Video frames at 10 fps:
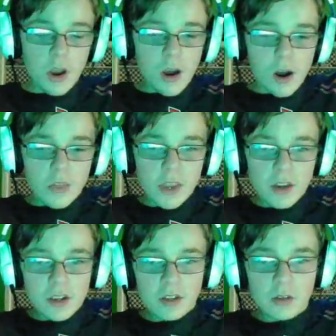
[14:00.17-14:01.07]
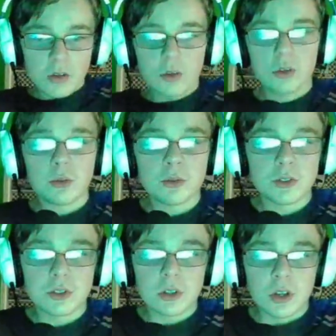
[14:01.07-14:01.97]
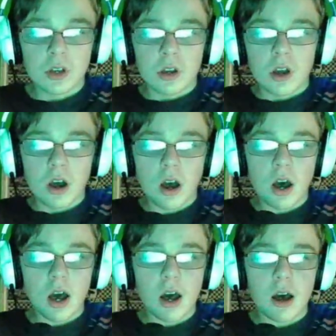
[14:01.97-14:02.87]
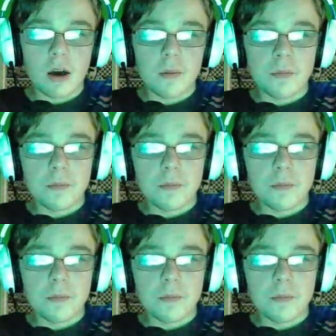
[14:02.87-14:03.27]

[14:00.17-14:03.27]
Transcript: are they going to use that